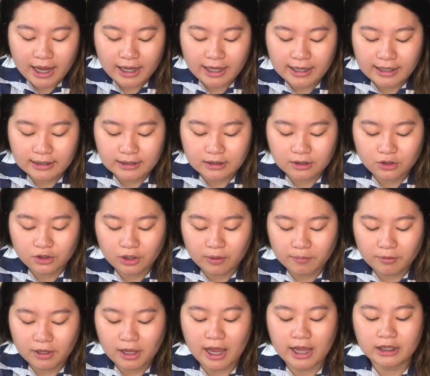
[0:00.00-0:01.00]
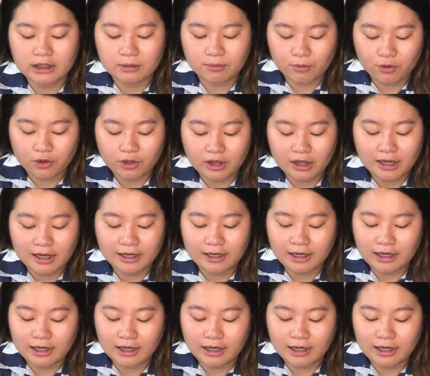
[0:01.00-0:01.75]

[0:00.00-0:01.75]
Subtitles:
It's to apply smoothly and